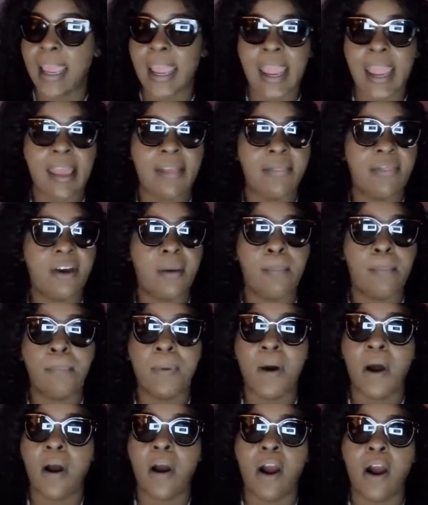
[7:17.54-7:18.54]
and the
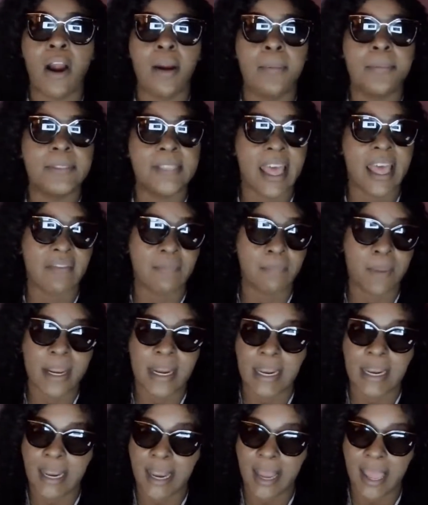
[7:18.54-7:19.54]
Barbs have
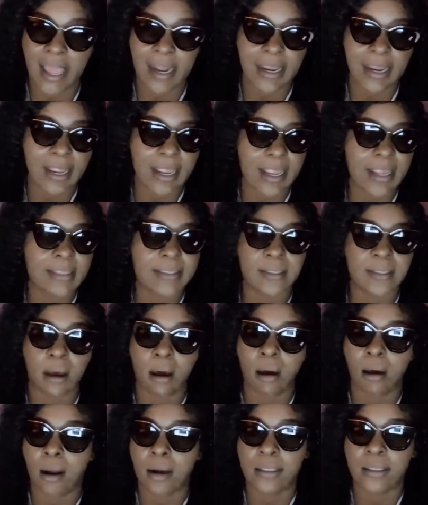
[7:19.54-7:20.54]
been letting his
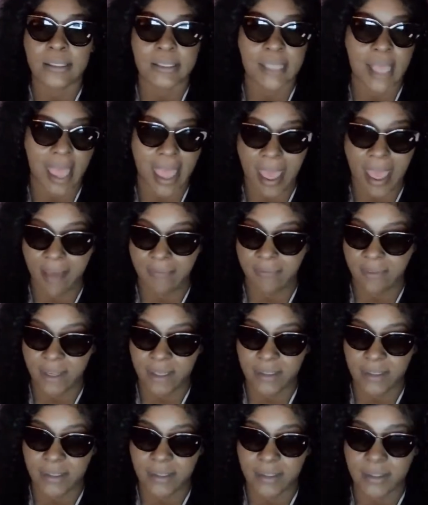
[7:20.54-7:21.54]
arse have it.
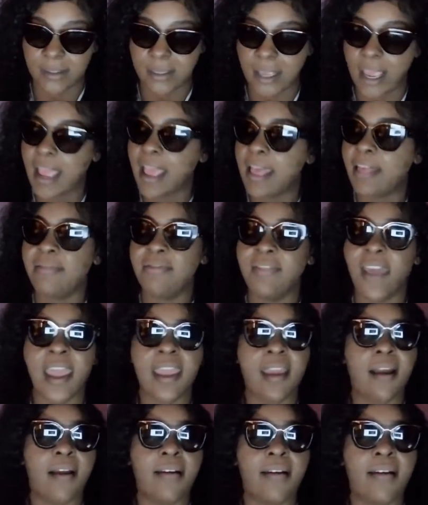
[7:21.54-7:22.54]
They
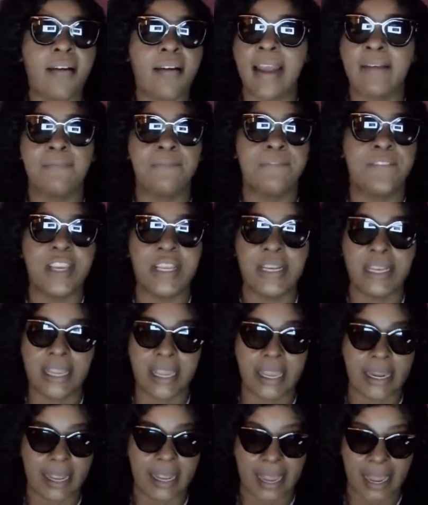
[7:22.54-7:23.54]
are not feeling
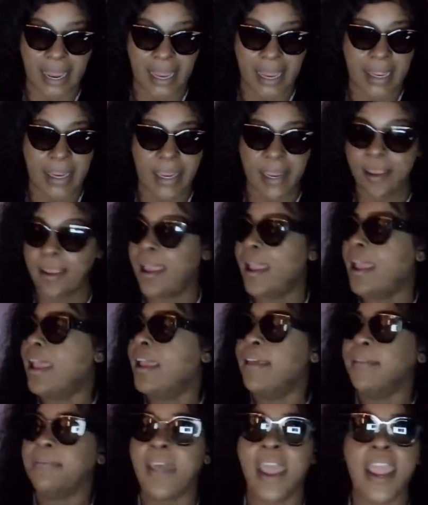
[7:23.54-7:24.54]
it, honey.
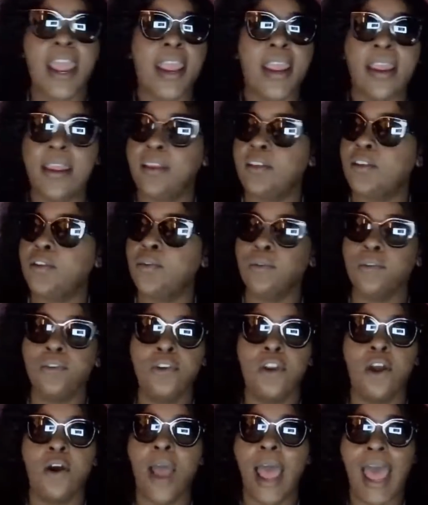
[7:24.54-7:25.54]
You
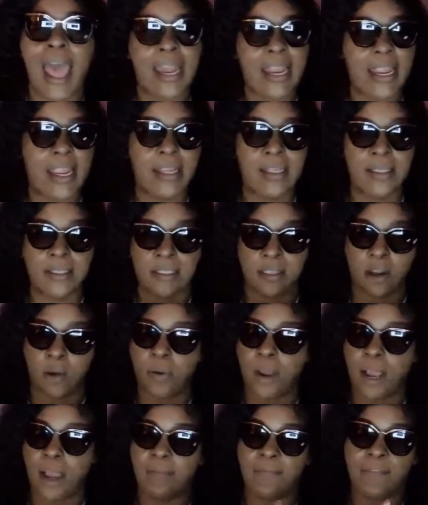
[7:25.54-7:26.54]
know how it is. Don't
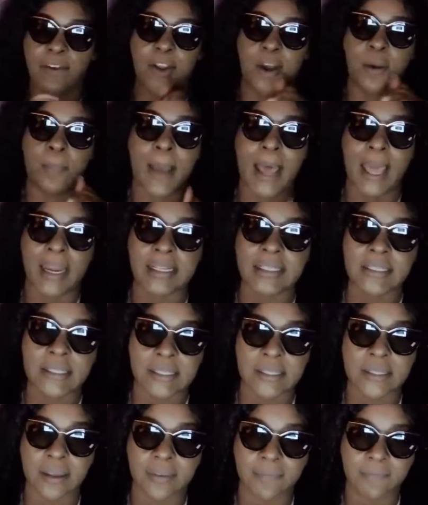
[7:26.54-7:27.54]
come for nobody's
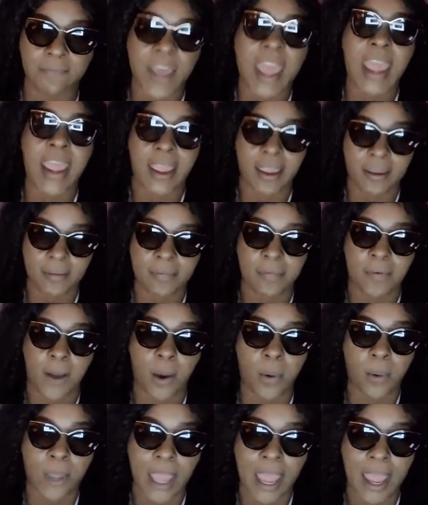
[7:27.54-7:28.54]
fave,
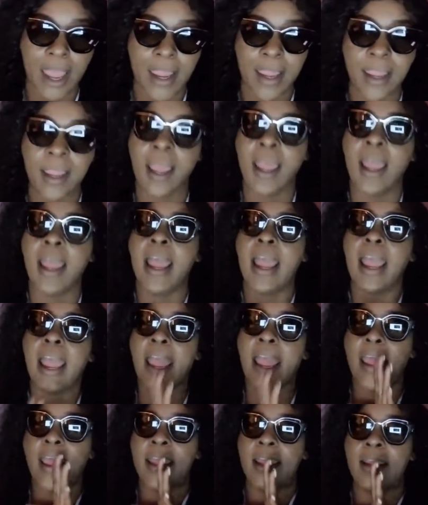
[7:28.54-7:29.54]
okay?
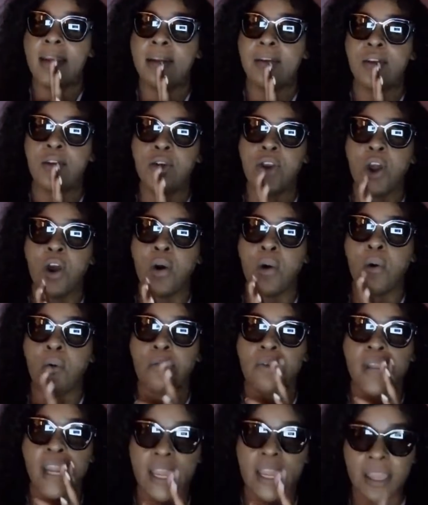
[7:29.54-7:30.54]
And
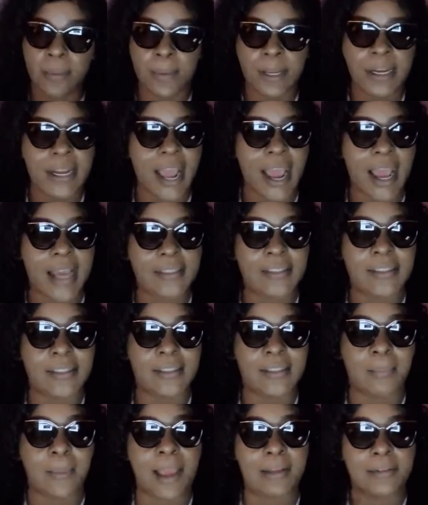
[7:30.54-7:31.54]
Nicki Minaj is
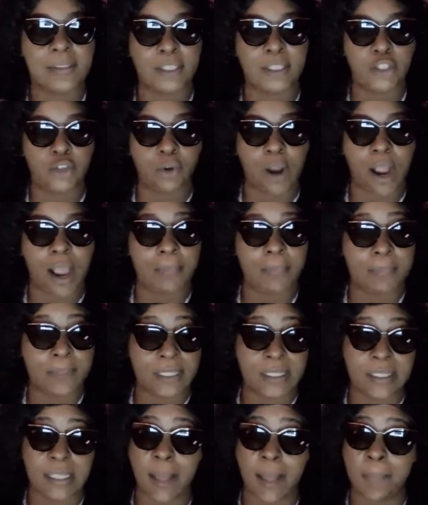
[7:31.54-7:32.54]
about to drop
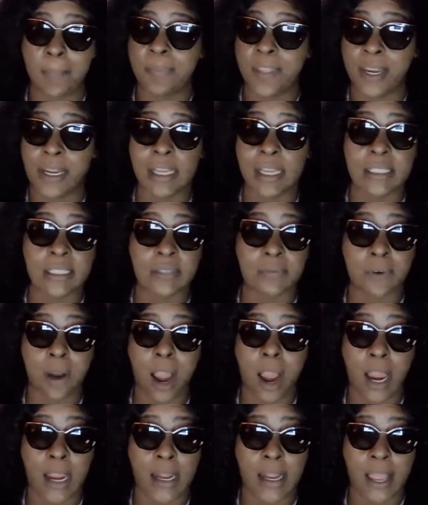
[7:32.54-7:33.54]
something this
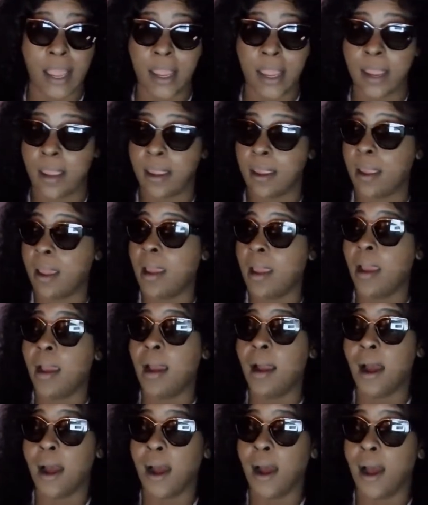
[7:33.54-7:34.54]
Friday.
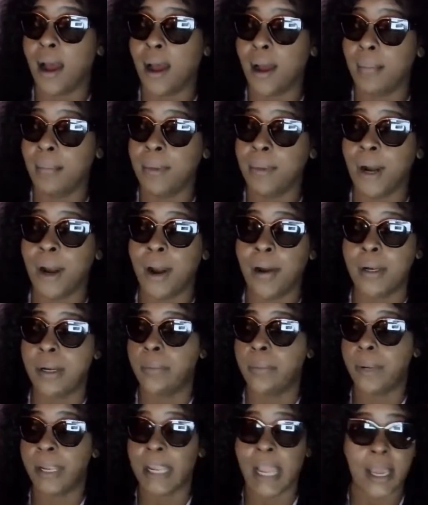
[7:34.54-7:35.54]
Her and
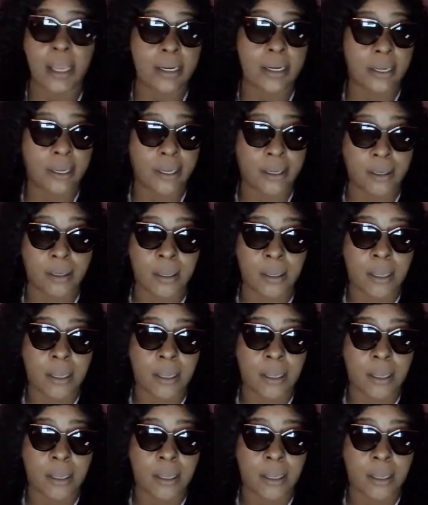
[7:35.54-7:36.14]
Rihanna